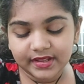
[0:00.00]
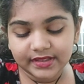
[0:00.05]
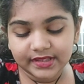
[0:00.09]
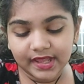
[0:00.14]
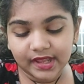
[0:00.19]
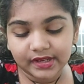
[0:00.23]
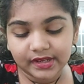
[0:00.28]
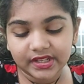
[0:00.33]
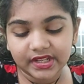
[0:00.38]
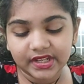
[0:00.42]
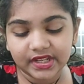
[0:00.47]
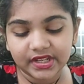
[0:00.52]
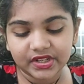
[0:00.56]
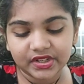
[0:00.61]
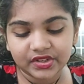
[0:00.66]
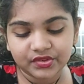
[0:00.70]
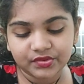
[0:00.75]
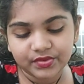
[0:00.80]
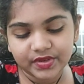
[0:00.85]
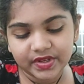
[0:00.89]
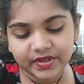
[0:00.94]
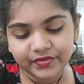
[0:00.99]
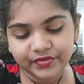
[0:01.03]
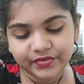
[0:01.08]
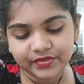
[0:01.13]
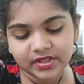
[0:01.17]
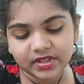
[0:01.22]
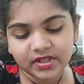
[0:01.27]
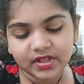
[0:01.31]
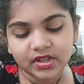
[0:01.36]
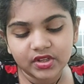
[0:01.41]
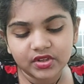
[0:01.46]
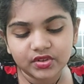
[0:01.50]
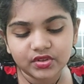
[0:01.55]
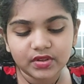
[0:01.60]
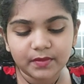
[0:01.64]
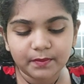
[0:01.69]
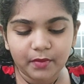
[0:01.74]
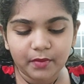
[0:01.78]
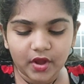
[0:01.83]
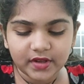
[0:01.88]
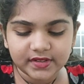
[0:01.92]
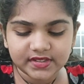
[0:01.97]
Then he drifted to the
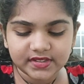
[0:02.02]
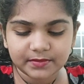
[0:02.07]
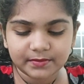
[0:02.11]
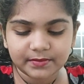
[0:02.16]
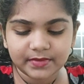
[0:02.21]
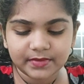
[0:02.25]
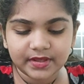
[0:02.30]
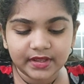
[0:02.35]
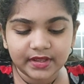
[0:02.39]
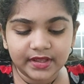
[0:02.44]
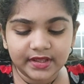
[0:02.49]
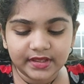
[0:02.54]
bottom.